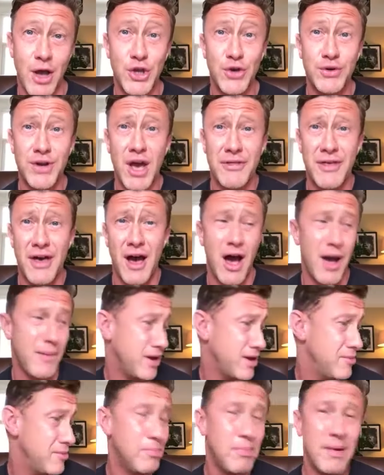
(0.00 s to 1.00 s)
You know that I'm a
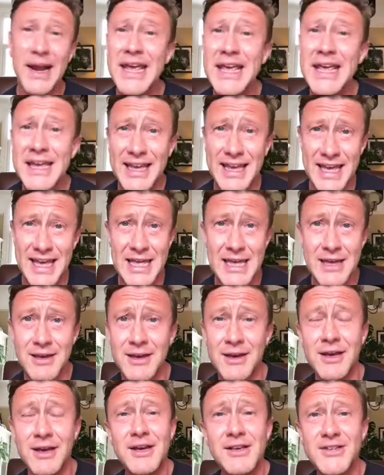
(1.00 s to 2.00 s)
complete geek,
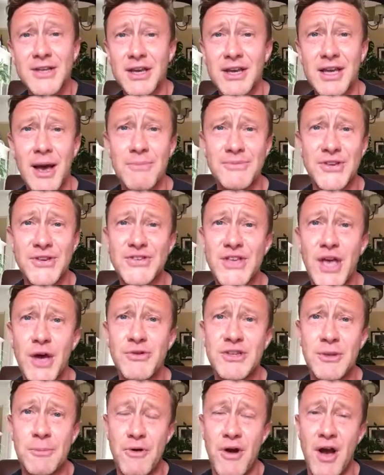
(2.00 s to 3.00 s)
so it comes as no
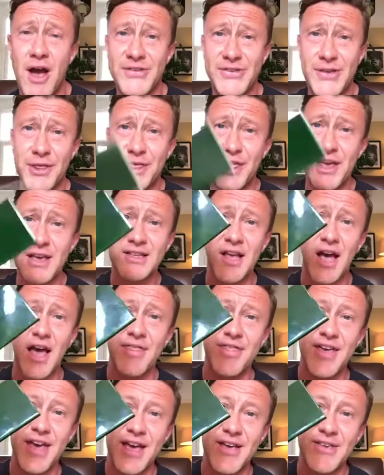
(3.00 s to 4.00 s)
surprise that things
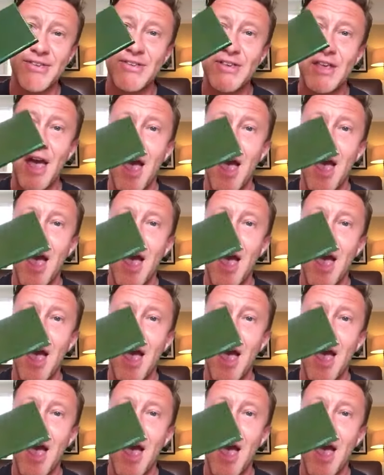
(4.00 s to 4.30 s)
like this